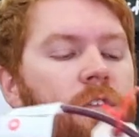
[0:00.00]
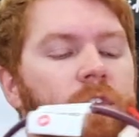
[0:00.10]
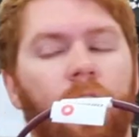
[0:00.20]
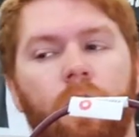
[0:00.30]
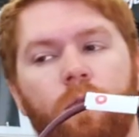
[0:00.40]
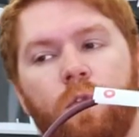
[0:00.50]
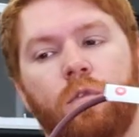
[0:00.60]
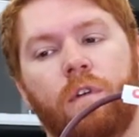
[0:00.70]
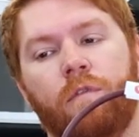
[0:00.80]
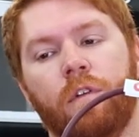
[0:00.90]
styles for
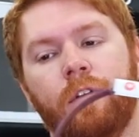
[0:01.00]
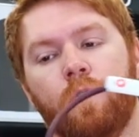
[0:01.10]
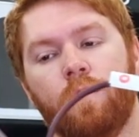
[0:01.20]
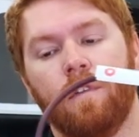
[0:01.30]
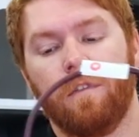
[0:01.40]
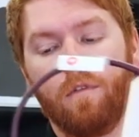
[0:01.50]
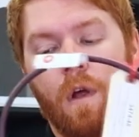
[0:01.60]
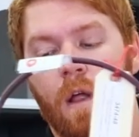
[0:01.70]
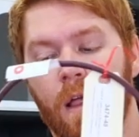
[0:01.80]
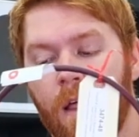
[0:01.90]
two different uses.
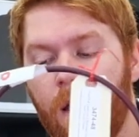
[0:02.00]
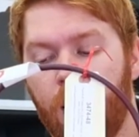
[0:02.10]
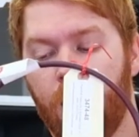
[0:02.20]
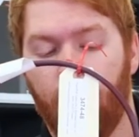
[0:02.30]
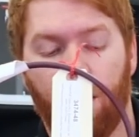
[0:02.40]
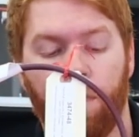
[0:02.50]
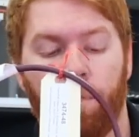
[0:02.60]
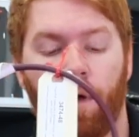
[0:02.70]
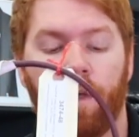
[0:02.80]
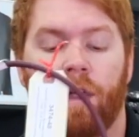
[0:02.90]
The
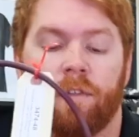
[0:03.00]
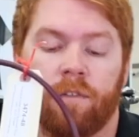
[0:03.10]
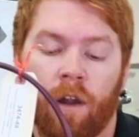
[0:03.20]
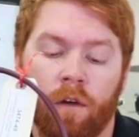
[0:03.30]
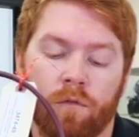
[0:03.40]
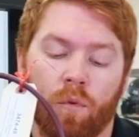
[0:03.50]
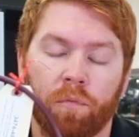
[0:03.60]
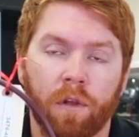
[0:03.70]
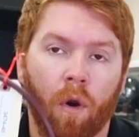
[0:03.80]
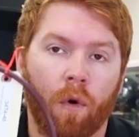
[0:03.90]
bulkhead styles would
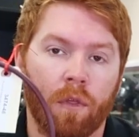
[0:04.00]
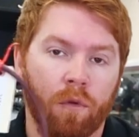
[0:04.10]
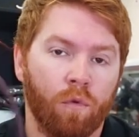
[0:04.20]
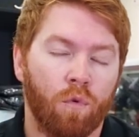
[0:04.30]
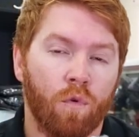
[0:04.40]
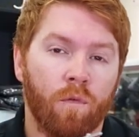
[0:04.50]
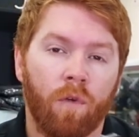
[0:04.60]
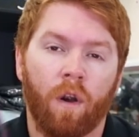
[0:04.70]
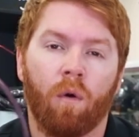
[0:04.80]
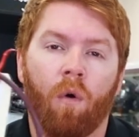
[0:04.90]
be going through
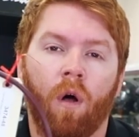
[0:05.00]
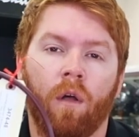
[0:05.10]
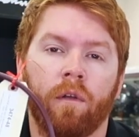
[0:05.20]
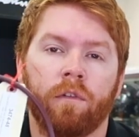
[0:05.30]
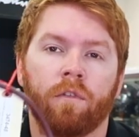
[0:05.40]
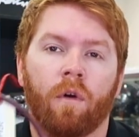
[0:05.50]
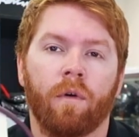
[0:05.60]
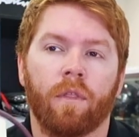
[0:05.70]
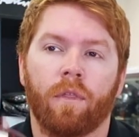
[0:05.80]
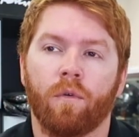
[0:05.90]
firewalls,
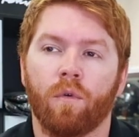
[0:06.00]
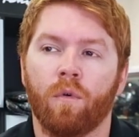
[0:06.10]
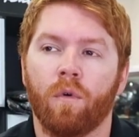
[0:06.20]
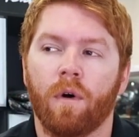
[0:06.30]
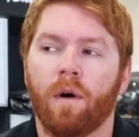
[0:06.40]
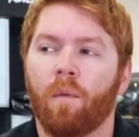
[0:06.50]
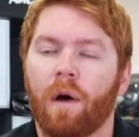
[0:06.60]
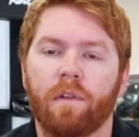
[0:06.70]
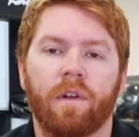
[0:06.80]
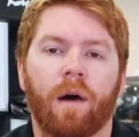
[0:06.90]
going through a
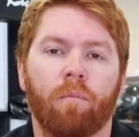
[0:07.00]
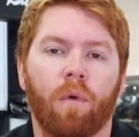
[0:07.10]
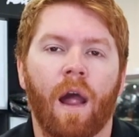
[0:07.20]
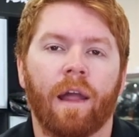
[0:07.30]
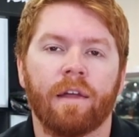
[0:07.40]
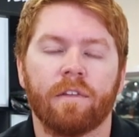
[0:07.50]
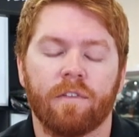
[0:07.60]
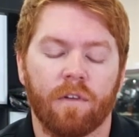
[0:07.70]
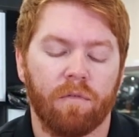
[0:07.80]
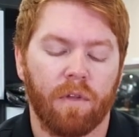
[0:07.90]
welded on bracket,
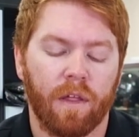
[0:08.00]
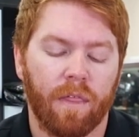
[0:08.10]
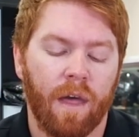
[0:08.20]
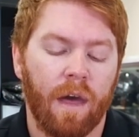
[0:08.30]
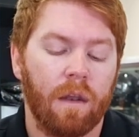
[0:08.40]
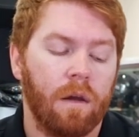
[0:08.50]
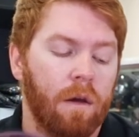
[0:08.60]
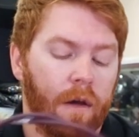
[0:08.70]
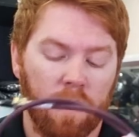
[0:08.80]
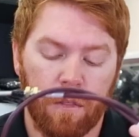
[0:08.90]
stuff like that.
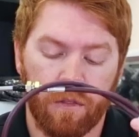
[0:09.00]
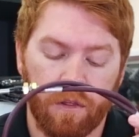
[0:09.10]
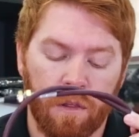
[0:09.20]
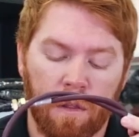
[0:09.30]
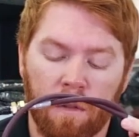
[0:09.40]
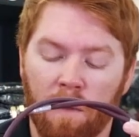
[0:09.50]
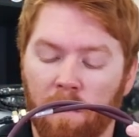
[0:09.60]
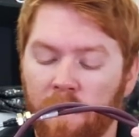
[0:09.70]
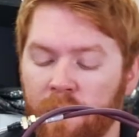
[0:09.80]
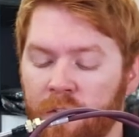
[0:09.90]
The
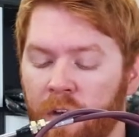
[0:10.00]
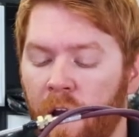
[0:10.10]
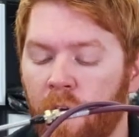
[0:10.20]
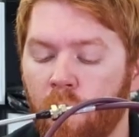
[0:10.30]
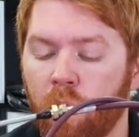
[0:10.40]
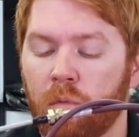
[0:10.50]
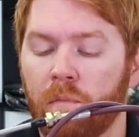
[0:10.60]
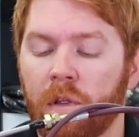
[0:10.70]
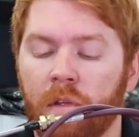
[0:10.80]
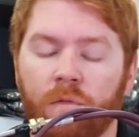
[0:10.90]
clip-in style would
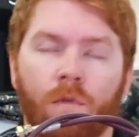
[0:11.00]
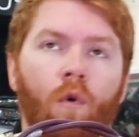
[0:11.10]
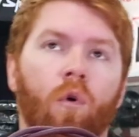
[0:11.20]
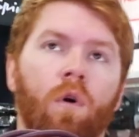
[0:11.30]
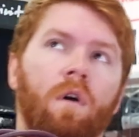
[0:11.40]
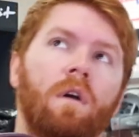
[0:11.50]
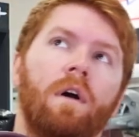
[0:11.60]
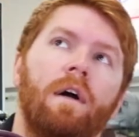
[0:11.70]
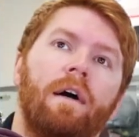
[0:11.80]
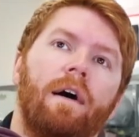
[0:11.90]
be for
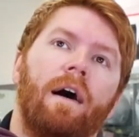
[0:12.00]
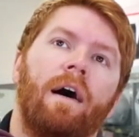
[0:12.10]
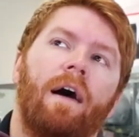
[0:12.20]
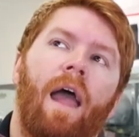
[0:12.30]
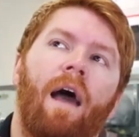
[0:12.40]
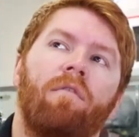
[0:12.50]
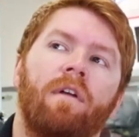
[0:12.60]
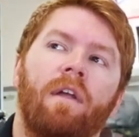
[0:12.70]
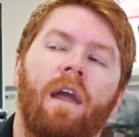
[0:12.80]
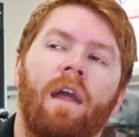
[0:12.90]

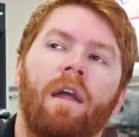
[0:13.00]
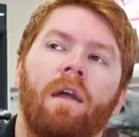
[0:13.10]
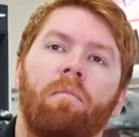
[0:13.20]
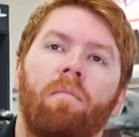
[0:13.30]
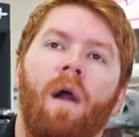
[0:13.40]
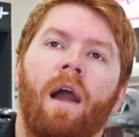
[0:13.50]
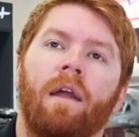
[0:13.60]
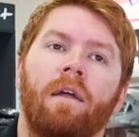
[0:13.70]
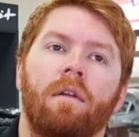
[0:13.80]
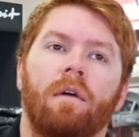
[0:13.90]
having a
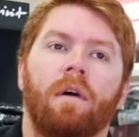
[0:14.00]
bracket